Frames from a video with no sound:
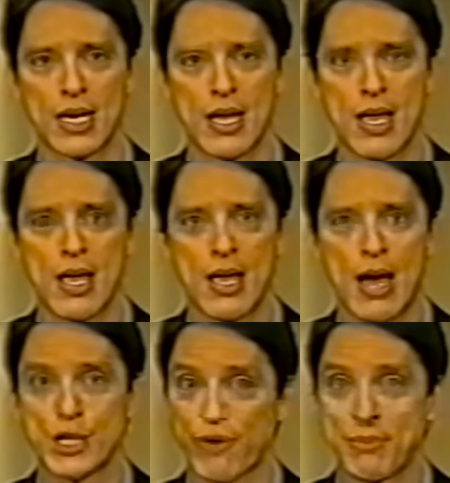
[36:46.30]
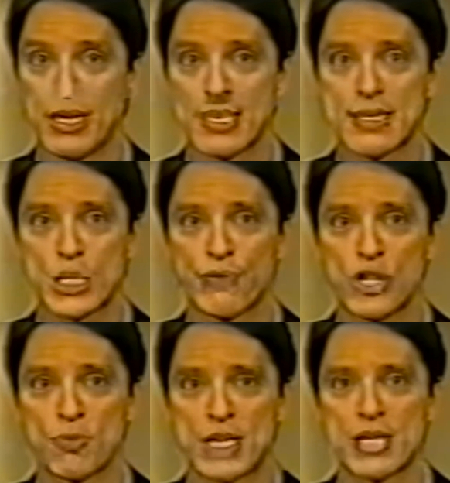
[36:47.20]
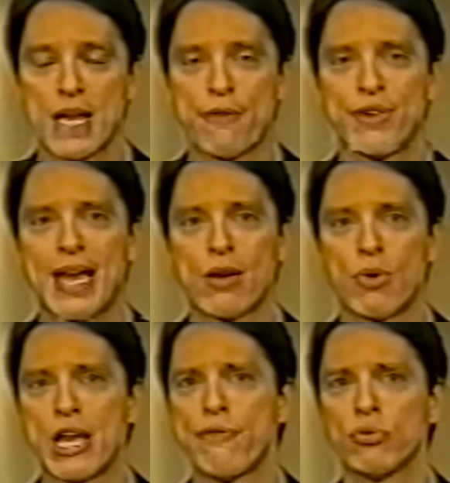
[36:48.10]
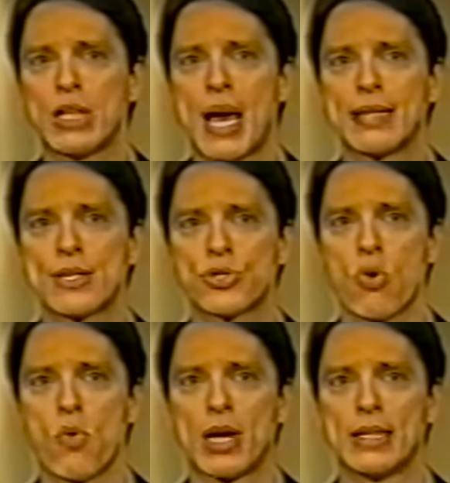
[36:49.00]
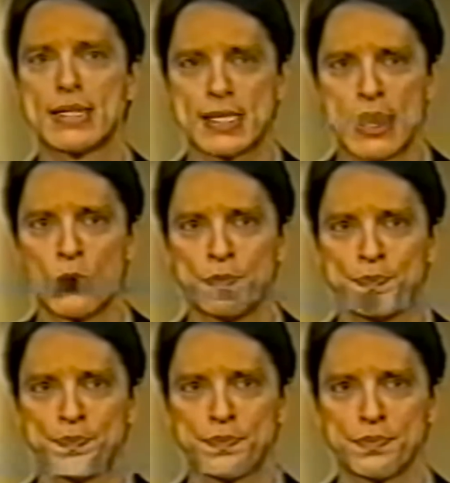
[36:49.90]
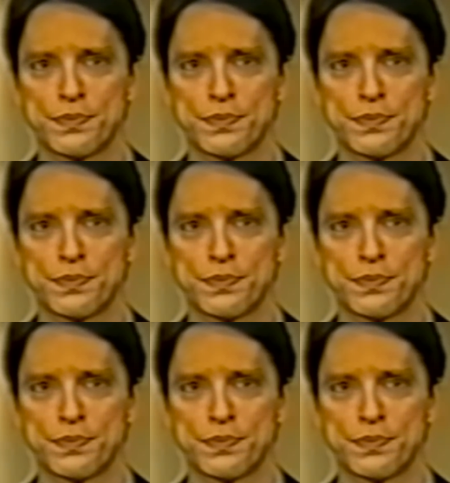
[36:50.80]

this case became known as the Witches of Guaratuba. To